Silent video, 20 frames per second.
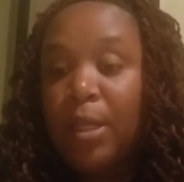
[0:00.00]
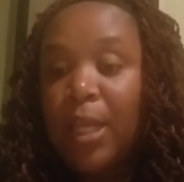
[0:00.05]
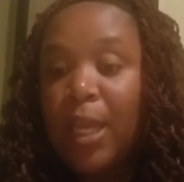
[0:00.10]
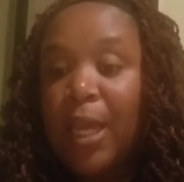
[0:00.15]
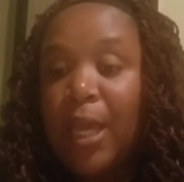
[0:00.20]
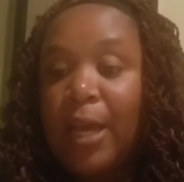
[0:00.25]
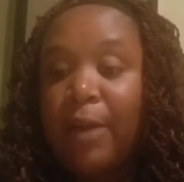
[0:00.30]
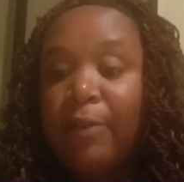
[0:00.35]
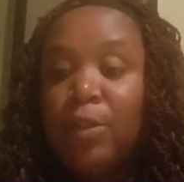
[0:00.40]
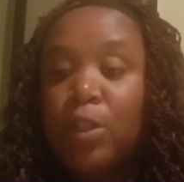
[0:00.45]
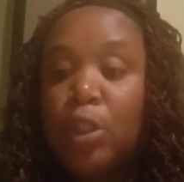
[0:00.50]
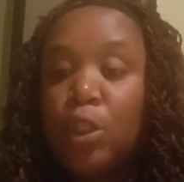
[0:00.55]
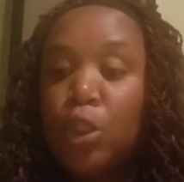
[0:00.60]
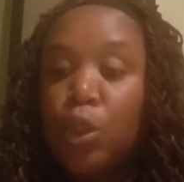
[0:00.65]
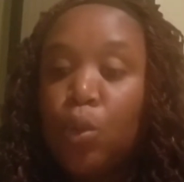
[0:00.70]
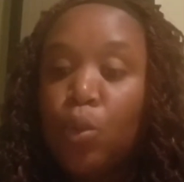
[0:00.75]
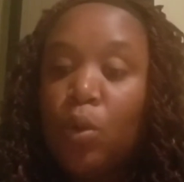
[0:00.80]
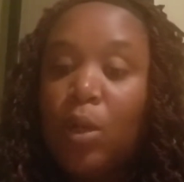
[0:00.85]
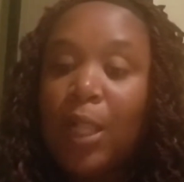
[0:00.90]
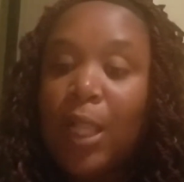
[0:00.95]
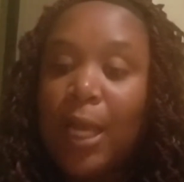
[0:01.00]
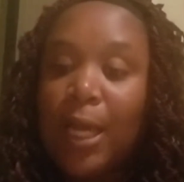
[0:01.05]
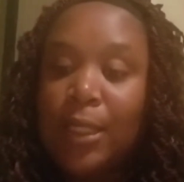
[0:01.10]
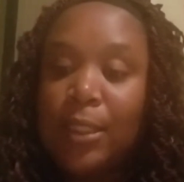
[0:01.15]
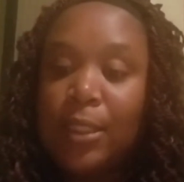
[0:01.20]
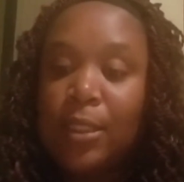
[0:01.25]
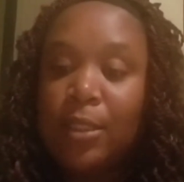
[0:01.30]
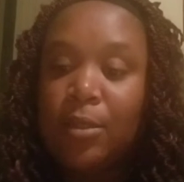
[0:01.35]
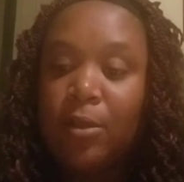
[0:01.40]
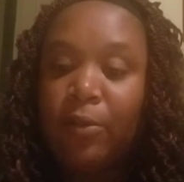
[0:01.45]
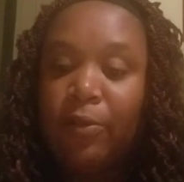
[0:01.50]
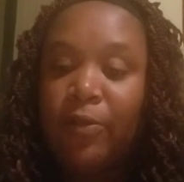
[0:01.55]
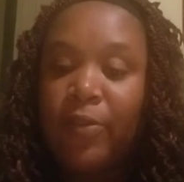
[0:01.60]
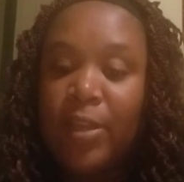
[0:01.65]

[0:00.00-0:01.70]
they have 2 classes of